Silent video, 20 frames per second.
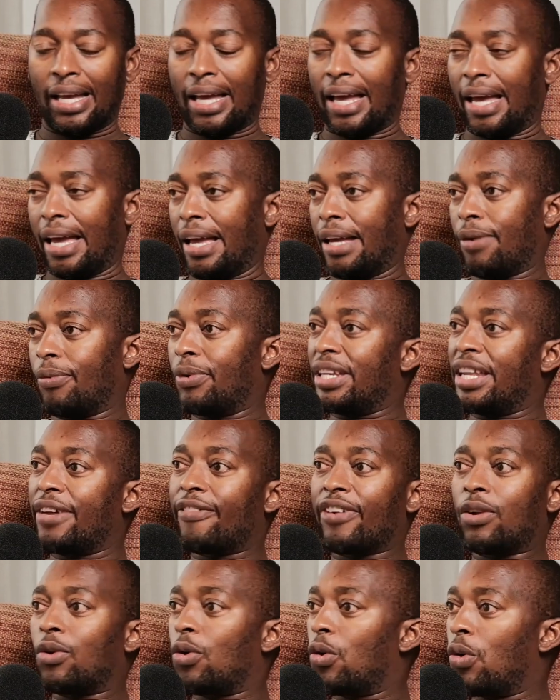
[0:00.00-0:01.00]
We
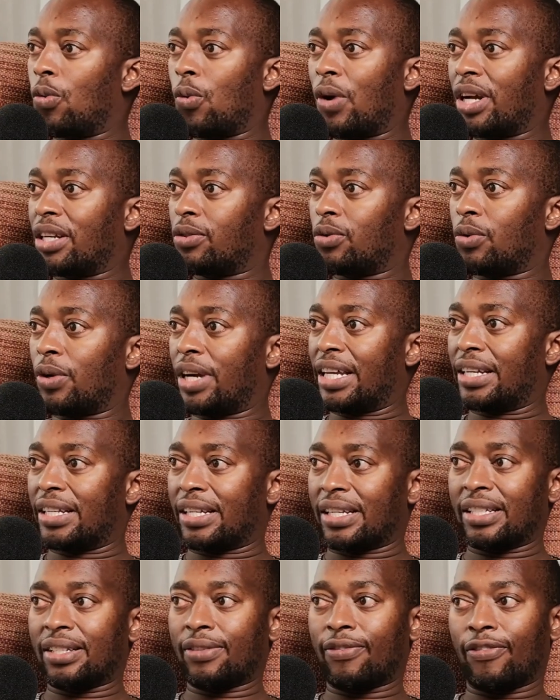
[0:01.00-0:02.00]
never know what you are at
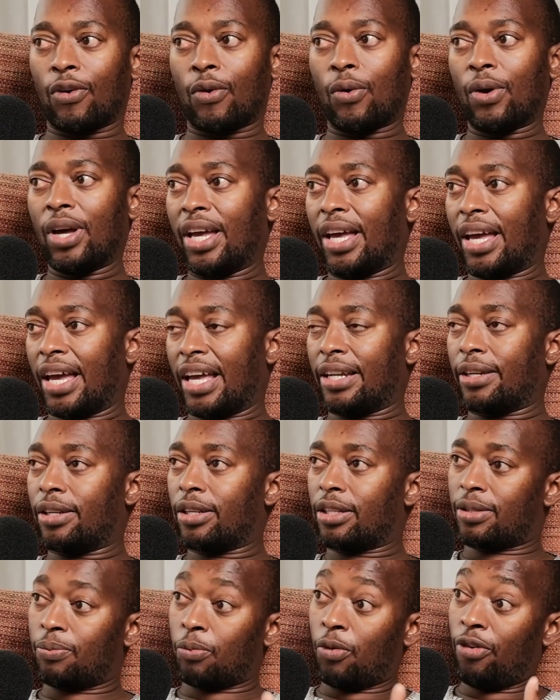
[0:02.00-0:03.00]
risk for, and
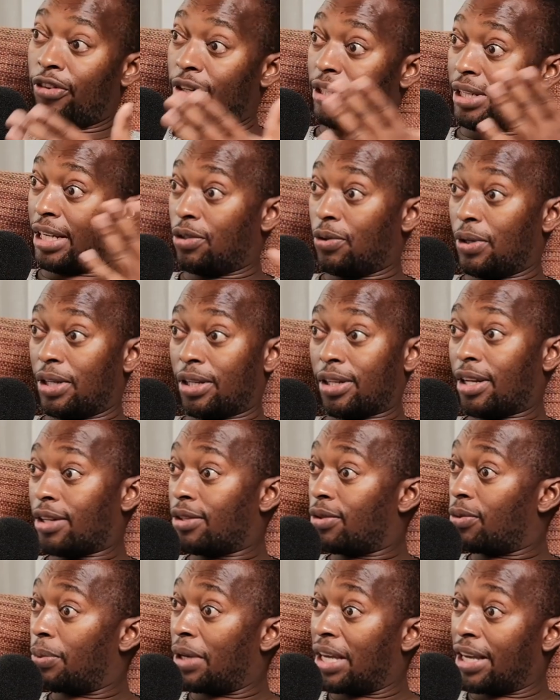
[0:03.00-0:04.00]
there's movies actually that
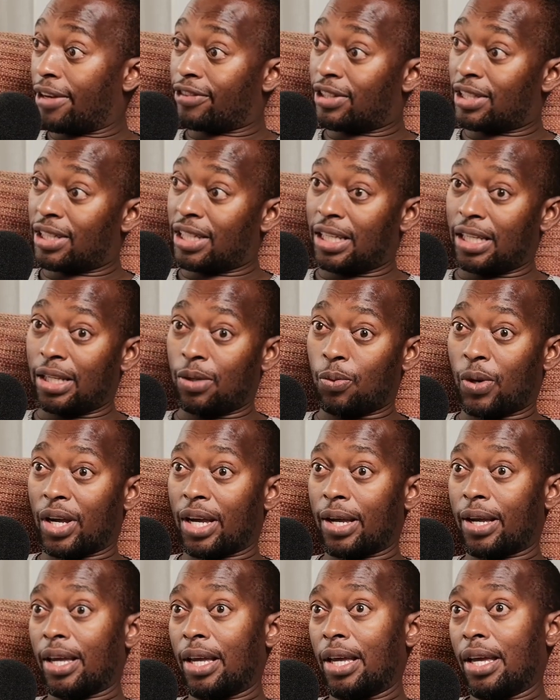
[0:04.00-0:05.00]
you may have seen
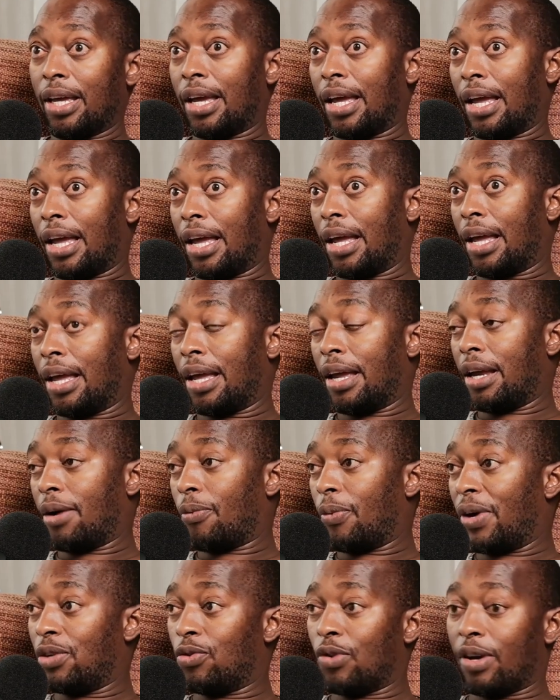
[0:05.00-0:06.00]
where
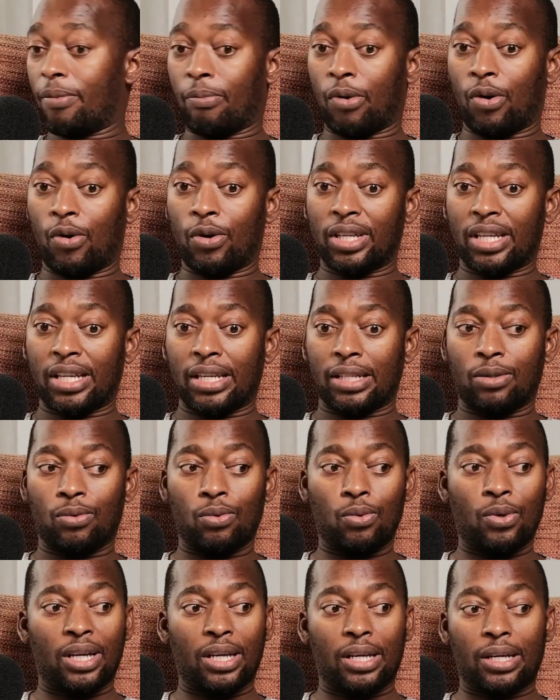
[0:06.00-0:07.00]
when you are born, they
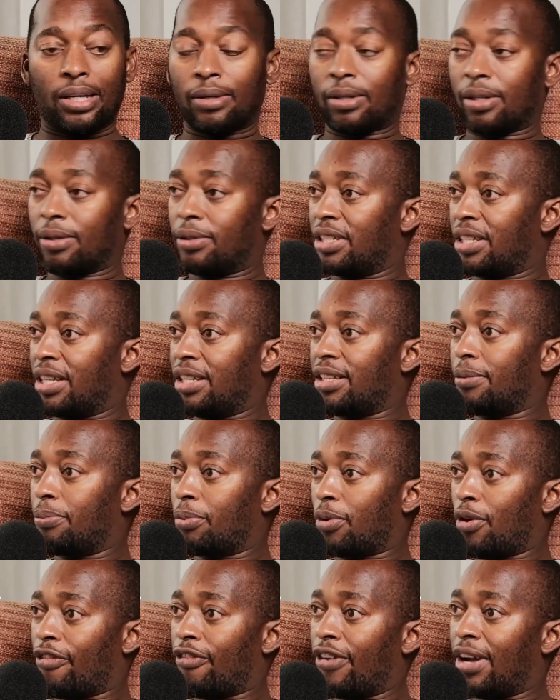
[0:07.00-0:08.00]
do a genetic
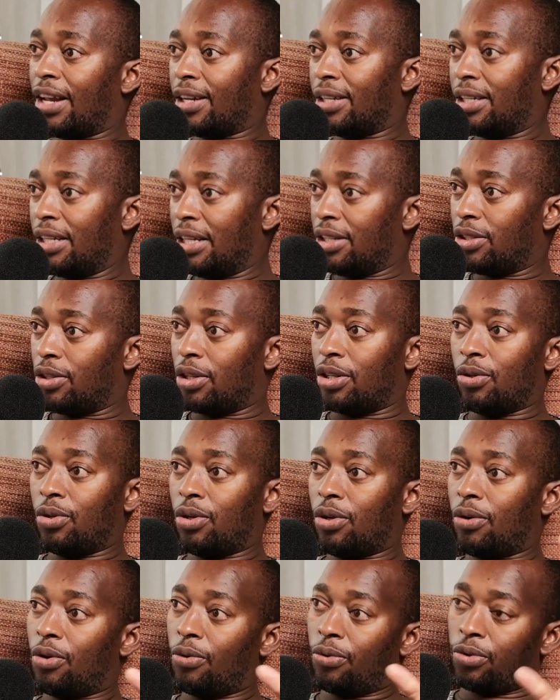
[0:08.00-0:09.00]
profile. You
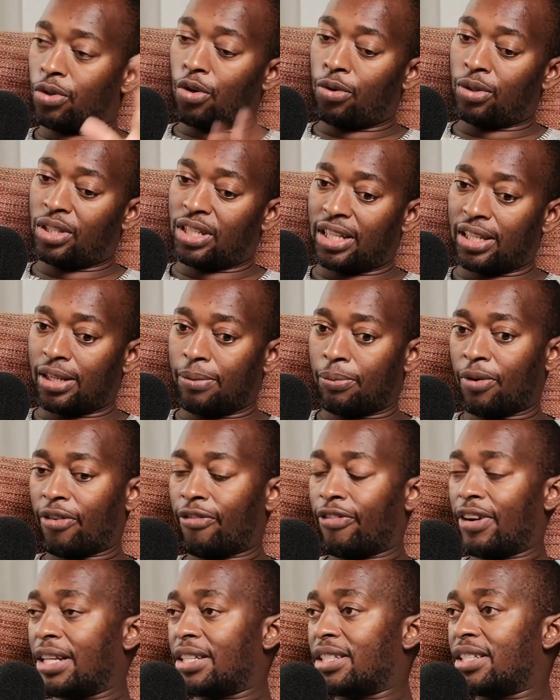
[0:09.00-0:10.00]
do your genetic
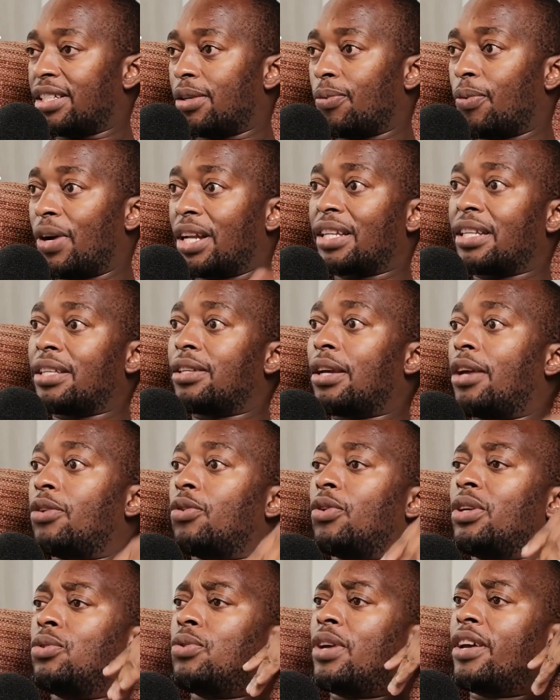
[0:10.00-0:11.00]
profile, see what are you
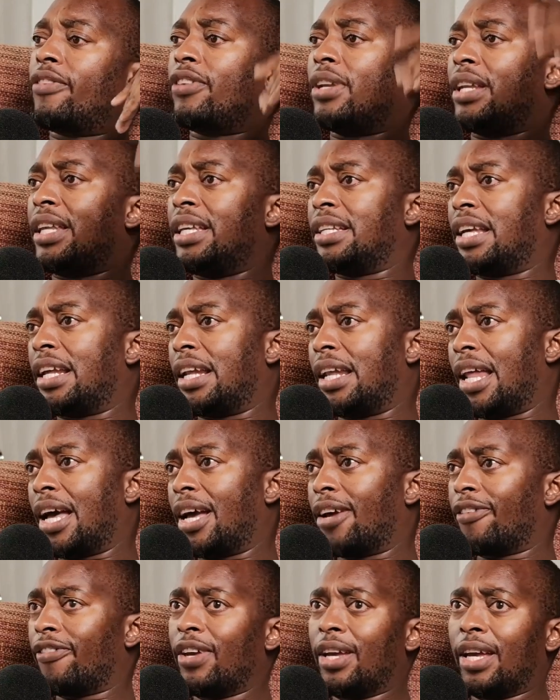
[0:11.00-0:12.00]
going to have in later in
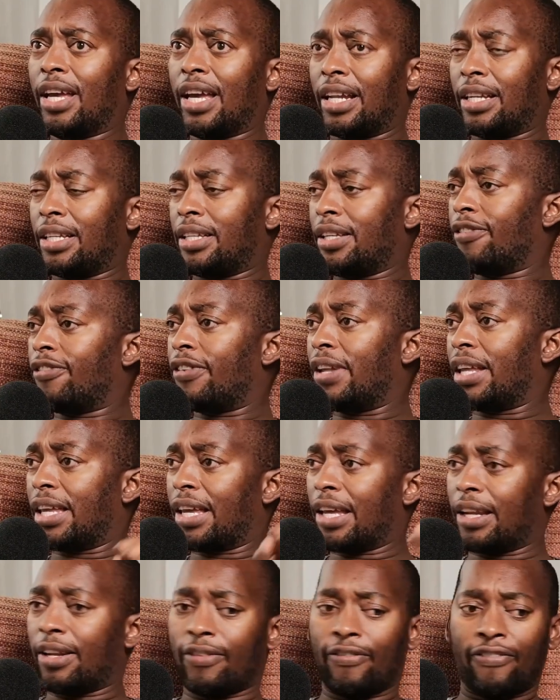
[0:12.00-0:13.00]
life, and if they
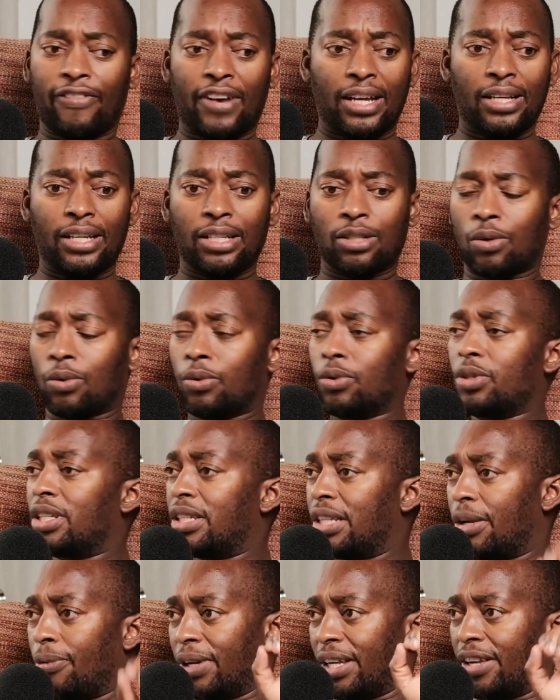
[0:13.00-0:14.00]
can find a solution,
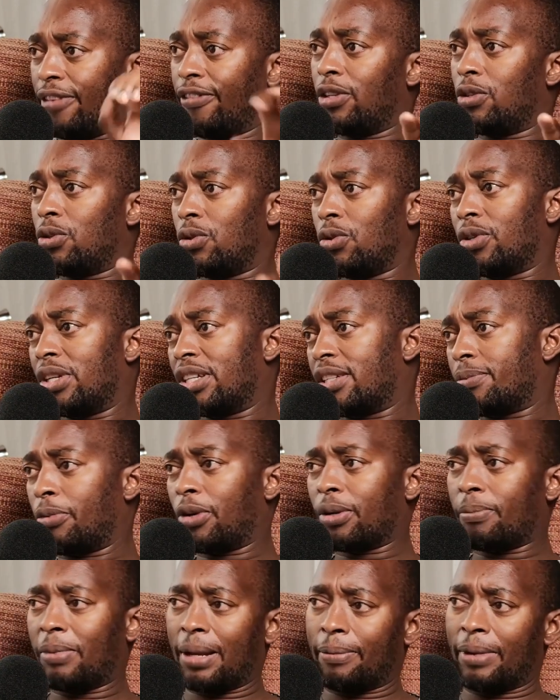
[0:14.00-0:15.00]
they will give it to you on the
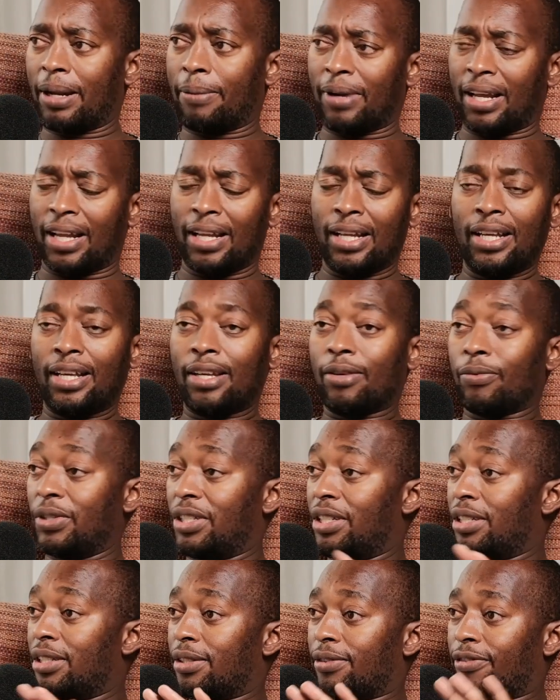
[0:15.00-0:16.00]
spot. Blah blah blah, which
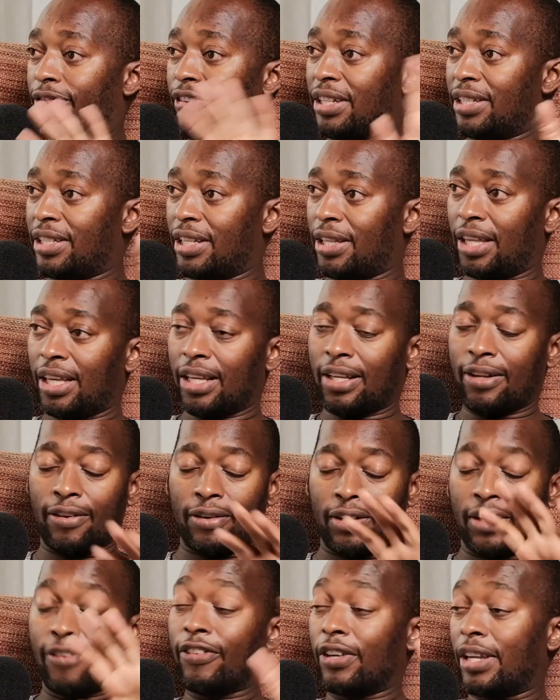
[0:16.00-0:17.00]
is a fancy thing,
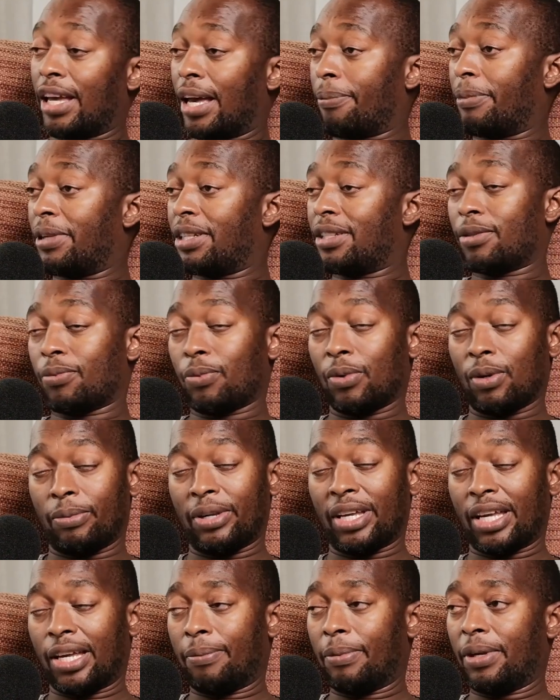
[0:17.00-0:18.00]
and if it happens, we'll be
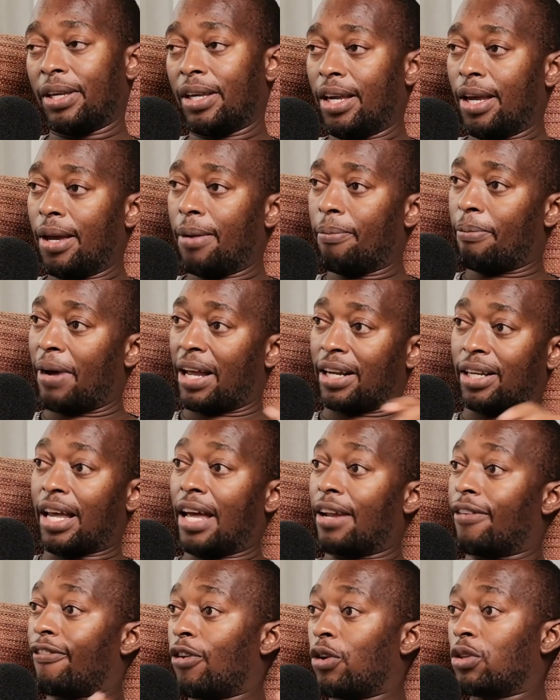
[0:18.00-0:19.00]
happy. But
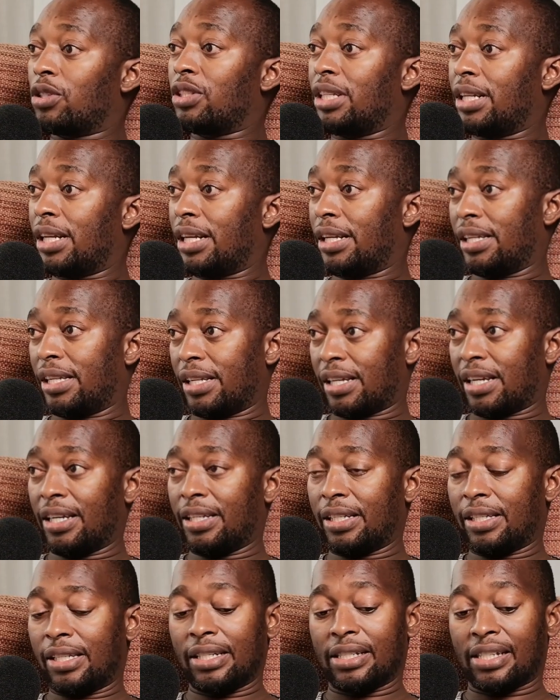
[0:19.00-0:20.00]
unfortunately, in the
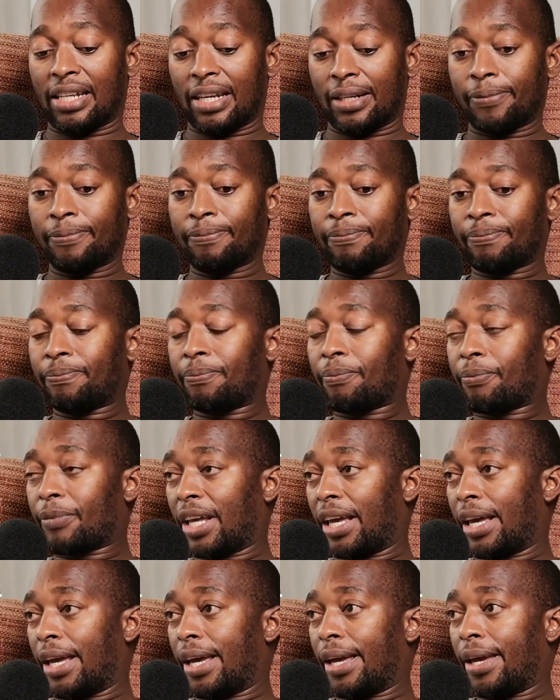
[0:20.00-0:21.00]
reality is that
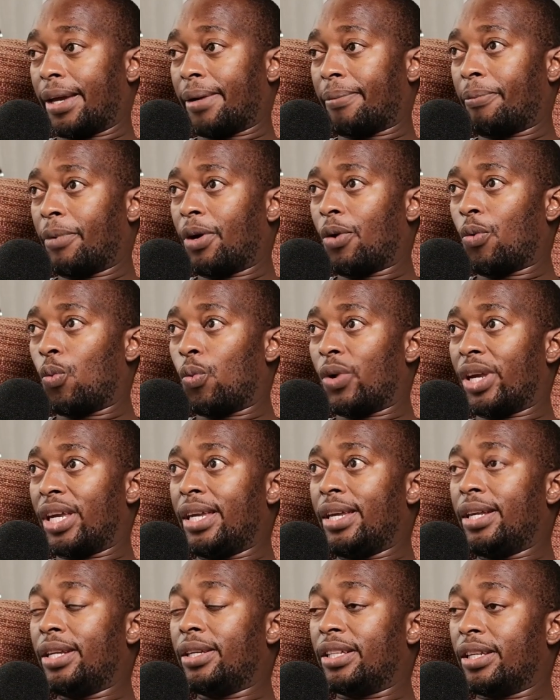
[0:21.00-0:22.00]

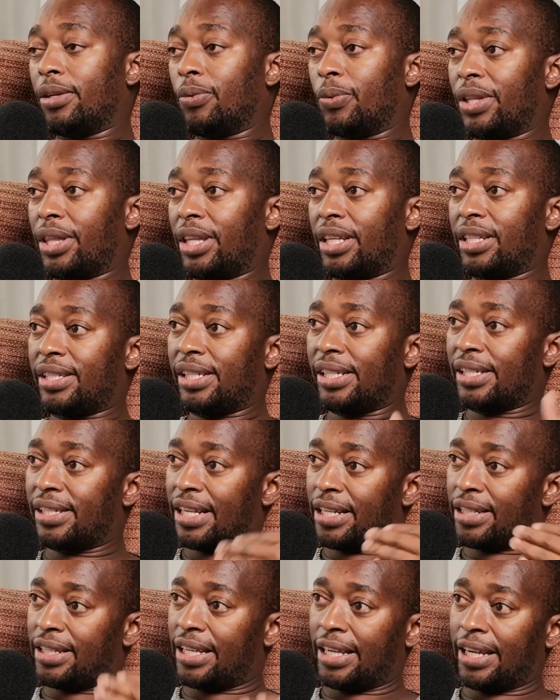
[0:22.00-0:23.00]
we deal with these things
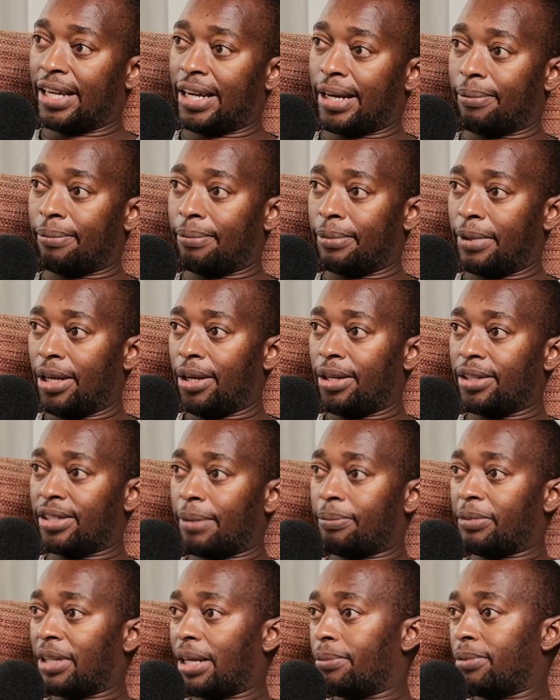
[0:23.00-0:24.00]
as they come.
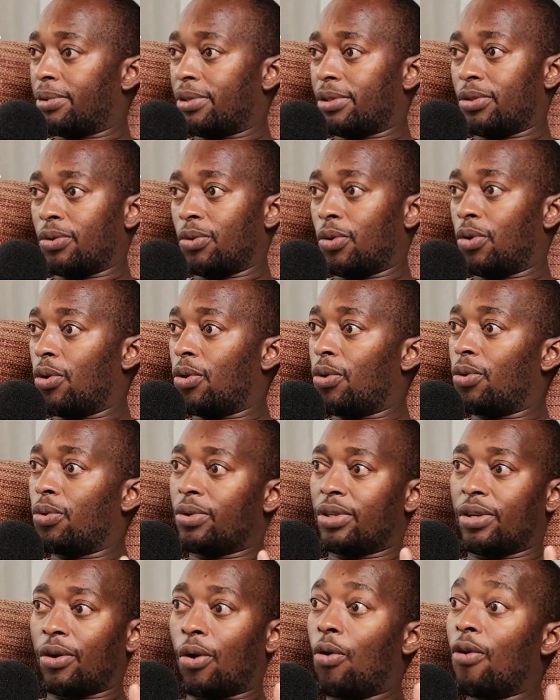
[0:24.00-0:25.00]
Sometimes you go,
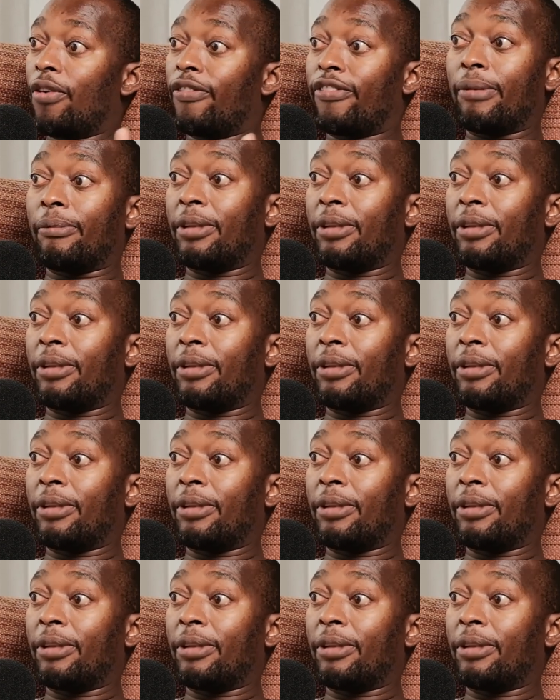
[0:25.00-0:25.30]
your whole family